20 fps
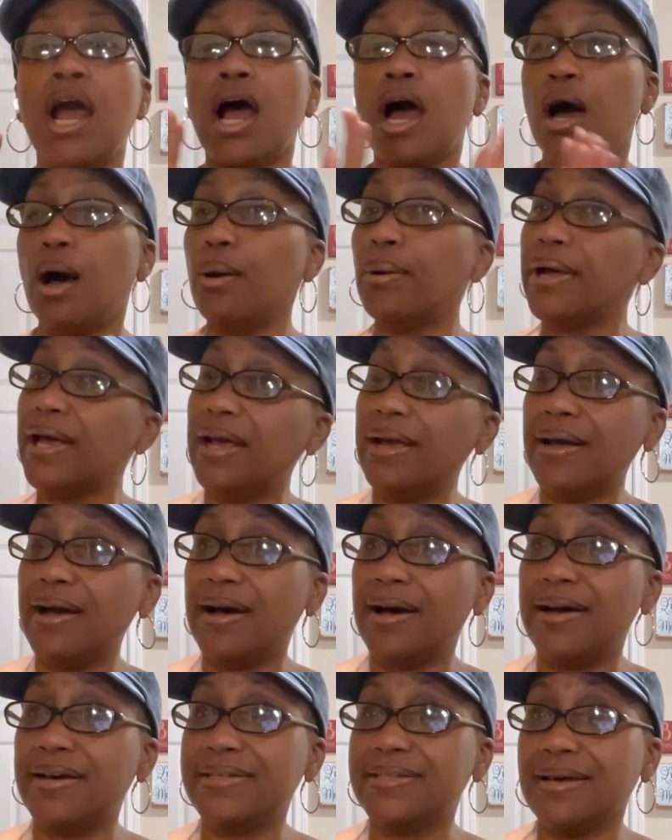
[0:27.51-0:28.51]
Okay
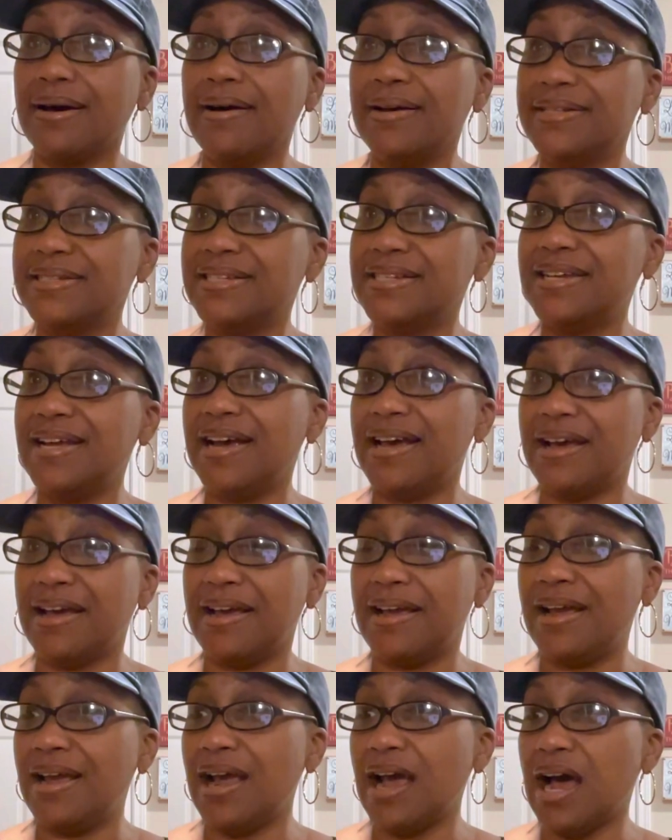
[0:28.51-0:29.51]
guys, on
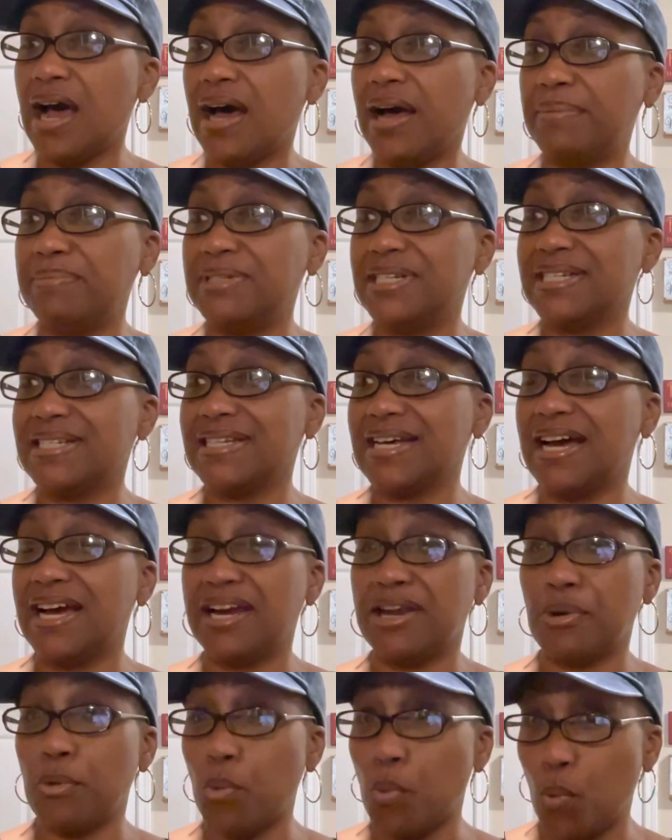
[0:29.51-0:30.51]
today, I've decided,